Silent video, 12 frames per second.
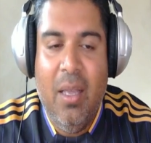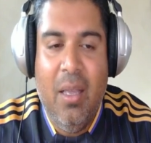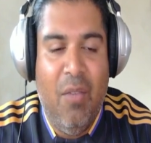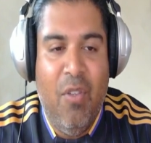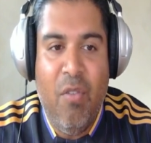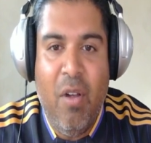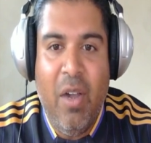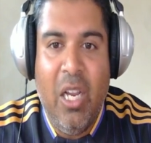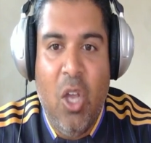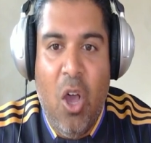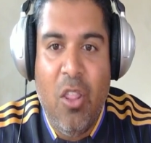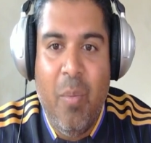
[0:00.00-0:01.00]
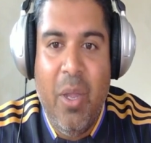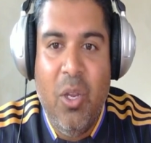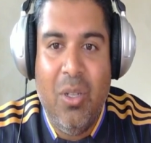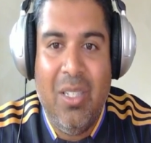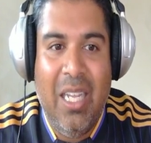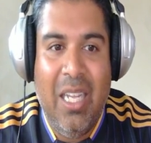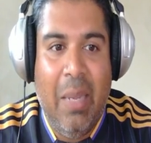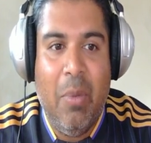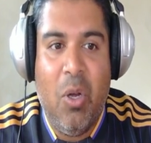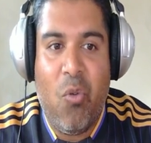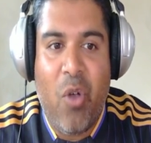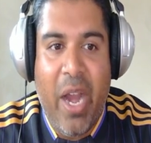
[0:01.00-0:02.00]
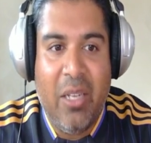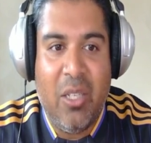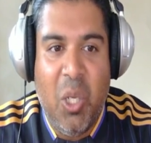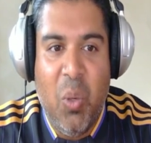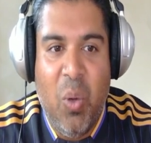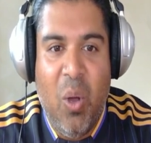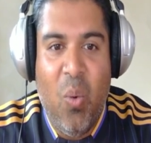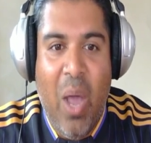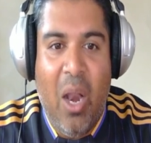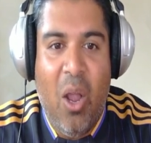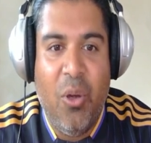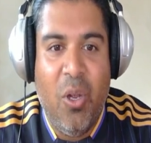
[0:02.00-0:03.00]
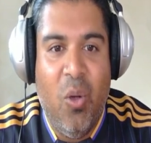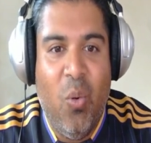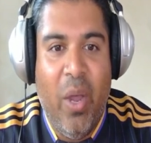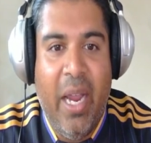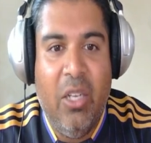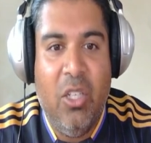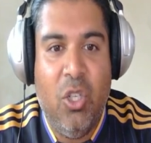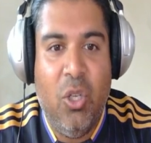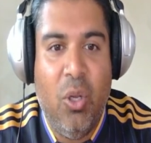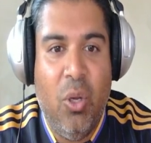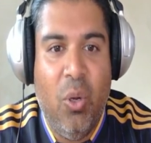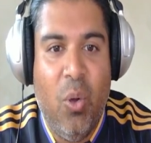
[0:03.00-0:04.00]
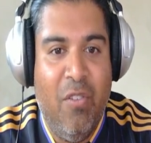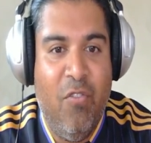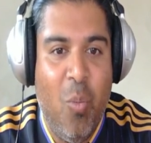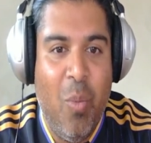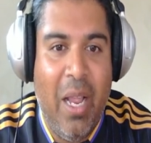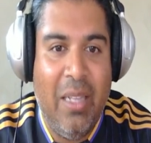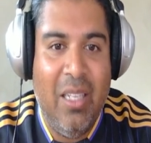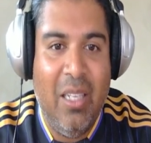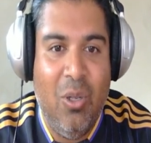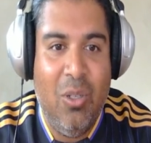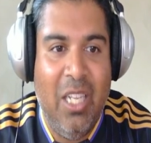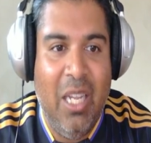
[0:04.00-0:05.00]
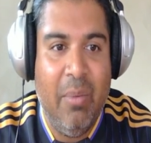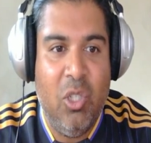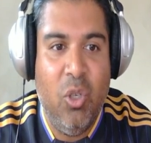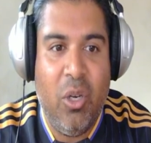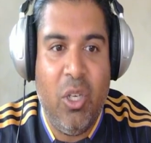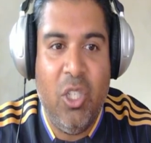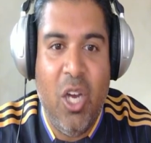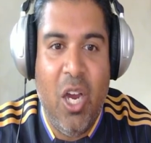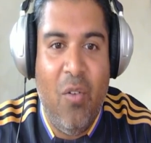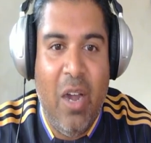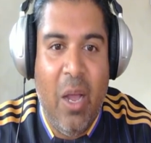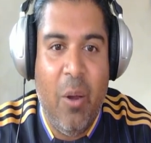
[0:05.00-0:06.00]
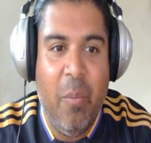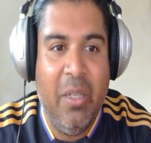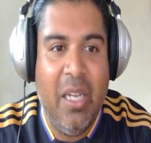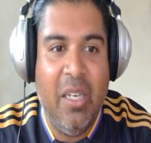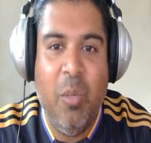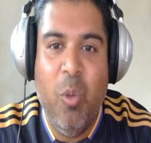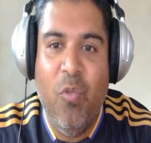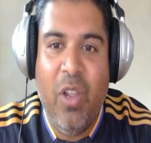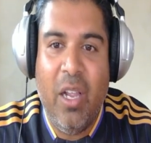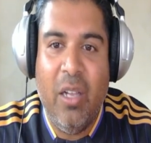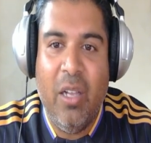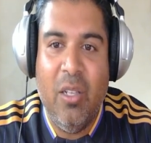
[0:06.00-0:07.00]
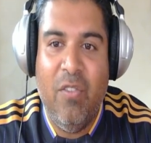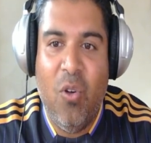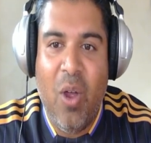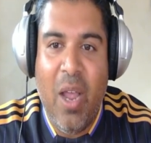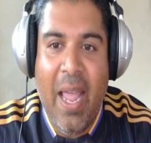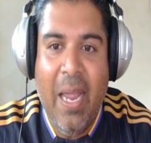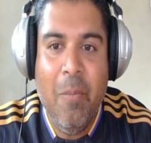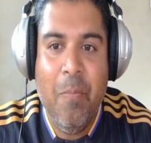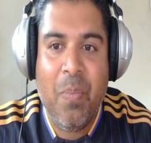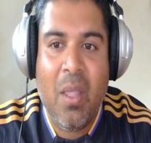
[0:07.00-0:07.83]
If you've already got them in your team, great. You are well on your way to formulating your team structure around potentially moving into 4A.